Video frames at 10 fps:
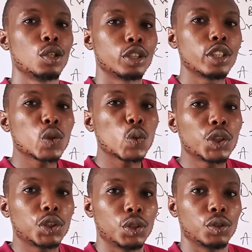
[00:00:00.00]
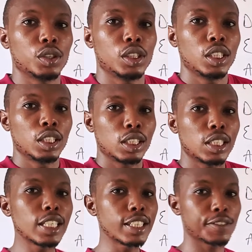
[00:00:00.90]
This question
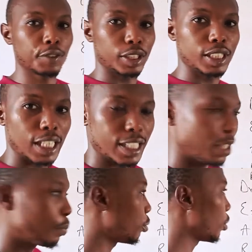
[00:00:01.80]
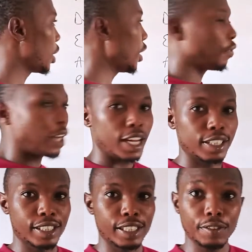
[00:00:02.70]
is, for example, if I
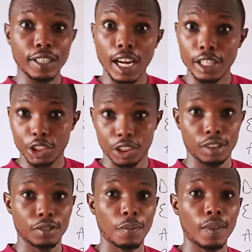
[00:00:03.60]
receive cash,